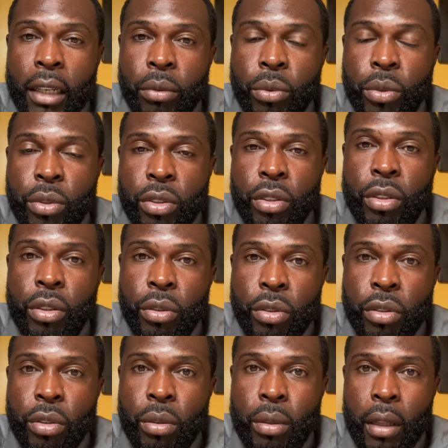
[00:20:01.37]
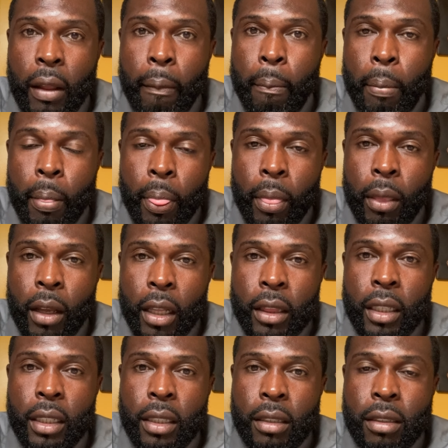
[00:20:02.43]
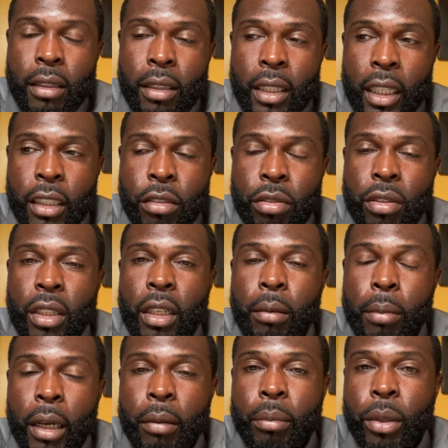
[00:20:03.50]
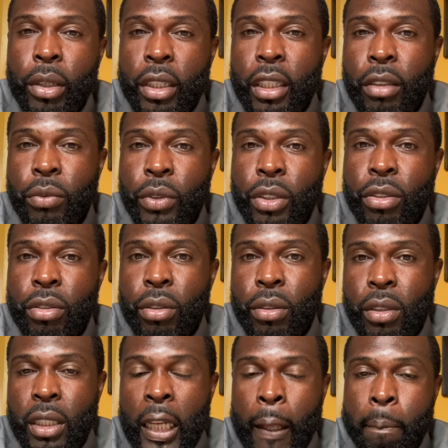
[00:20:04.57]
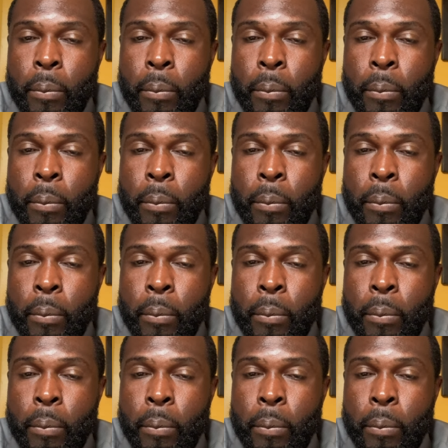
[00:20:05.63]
not want to go to. I think that's the dangerous thing about marketing research.